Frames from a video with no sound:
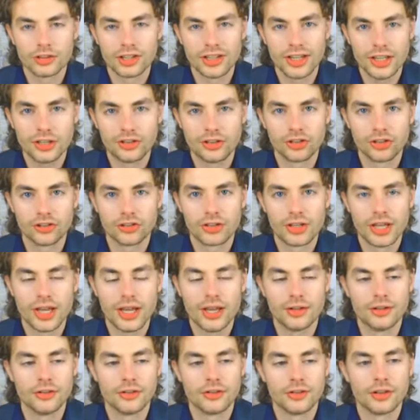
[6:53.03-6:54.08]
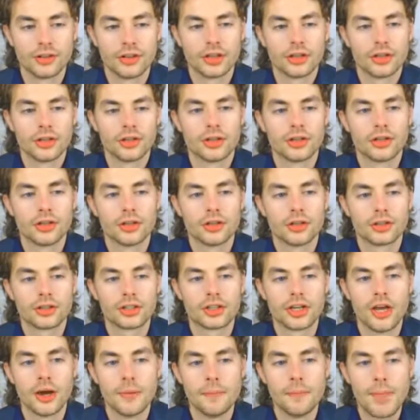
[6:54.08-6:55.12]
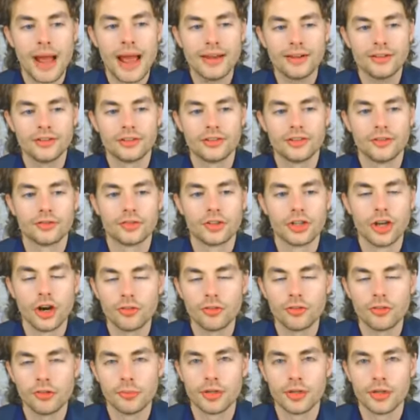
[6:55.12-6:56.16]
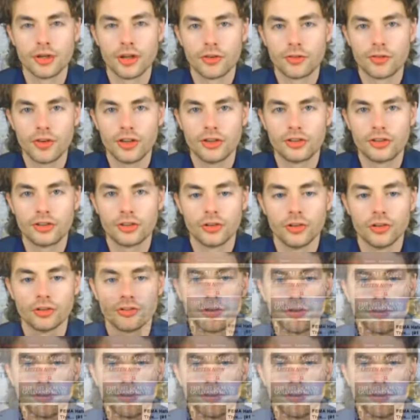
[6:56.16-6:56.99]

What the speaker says: teachers, kids, commands of government officials